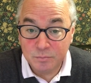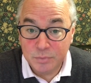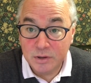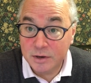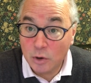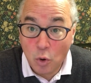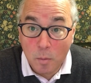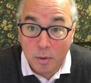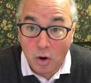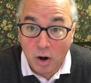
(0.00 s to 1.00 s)
political
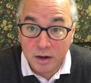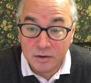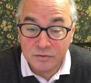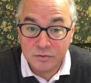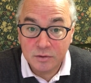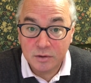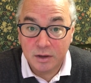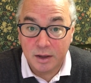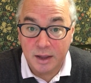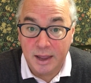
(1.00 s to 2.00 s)
parties
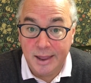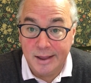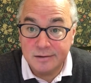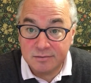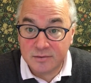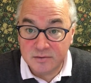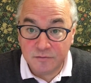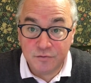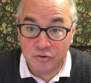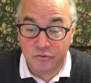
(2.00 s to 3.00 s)
and
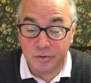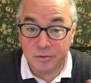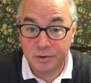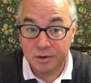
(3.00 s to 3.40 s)
division,